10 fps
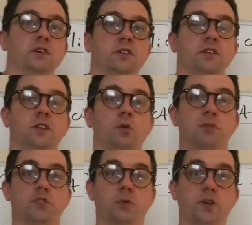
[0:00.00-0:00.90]

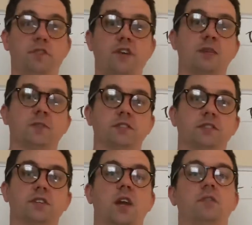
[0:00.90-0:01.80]
between families,
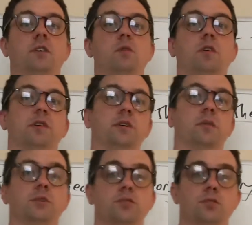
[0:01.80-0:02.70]
this kind of inequality. It can
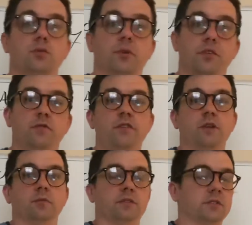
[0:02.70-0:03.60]
be true within
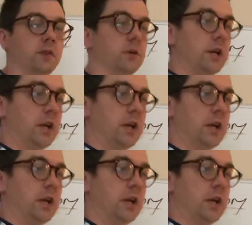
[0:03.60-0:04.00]
families. So,